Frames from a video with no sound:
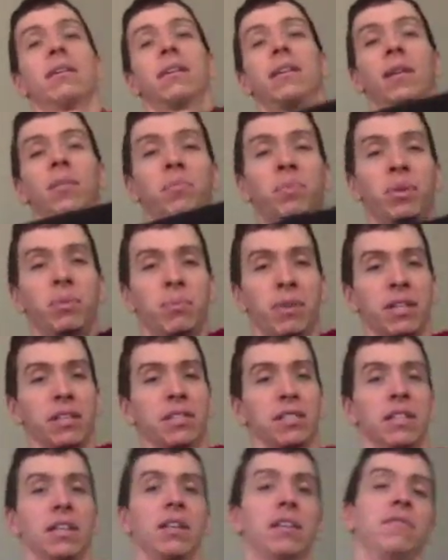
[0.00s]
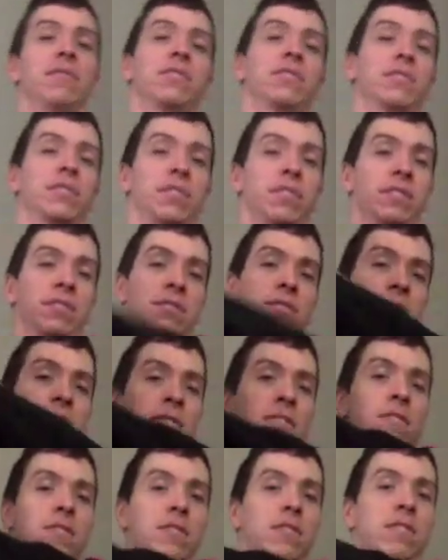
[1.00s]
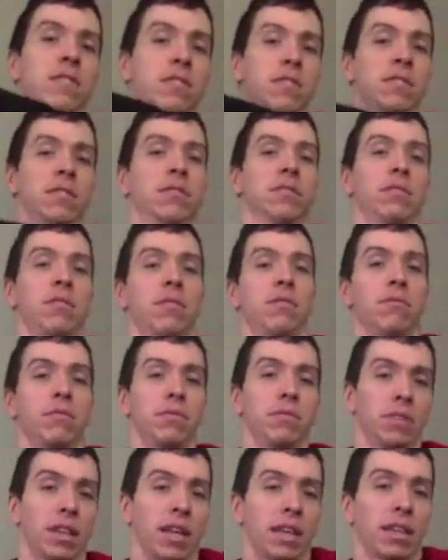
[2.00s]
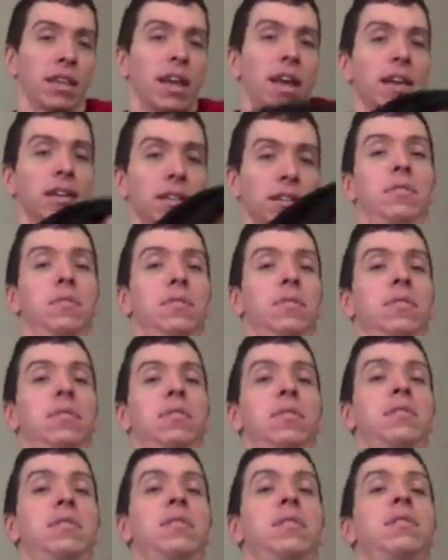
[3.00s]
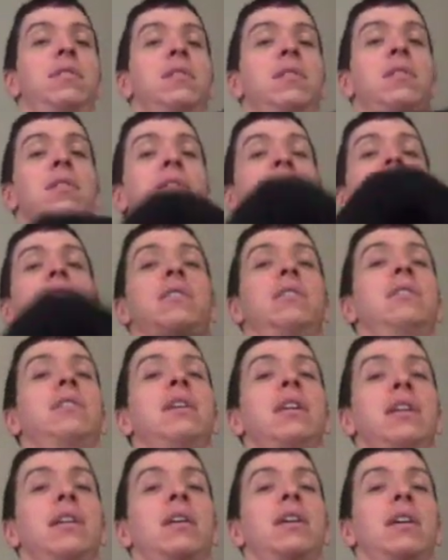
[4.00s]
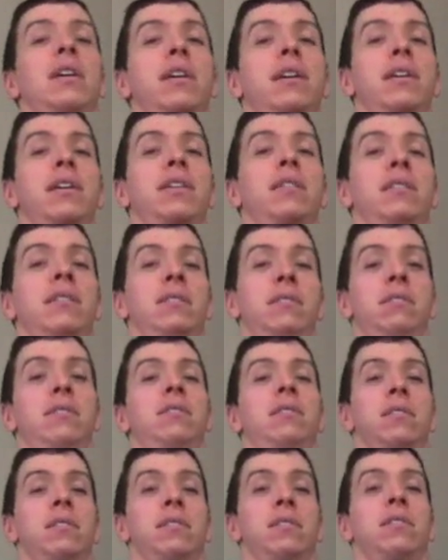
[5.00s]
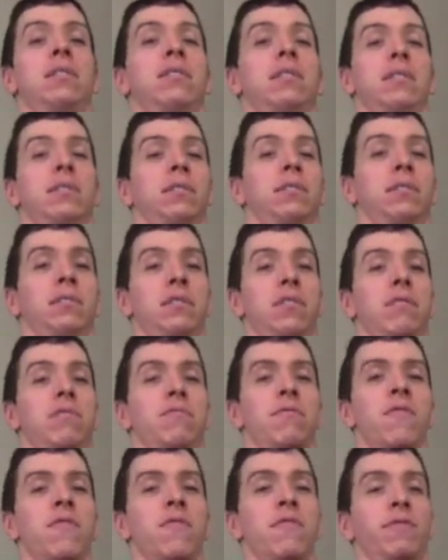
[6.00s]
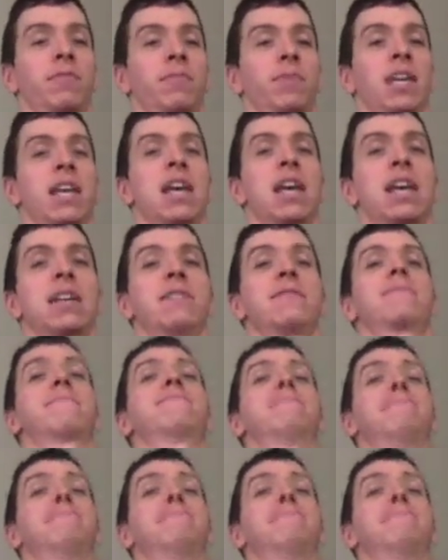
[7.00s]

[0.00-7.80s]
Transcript: I put my sleeves through like that, and then I throw it over my head.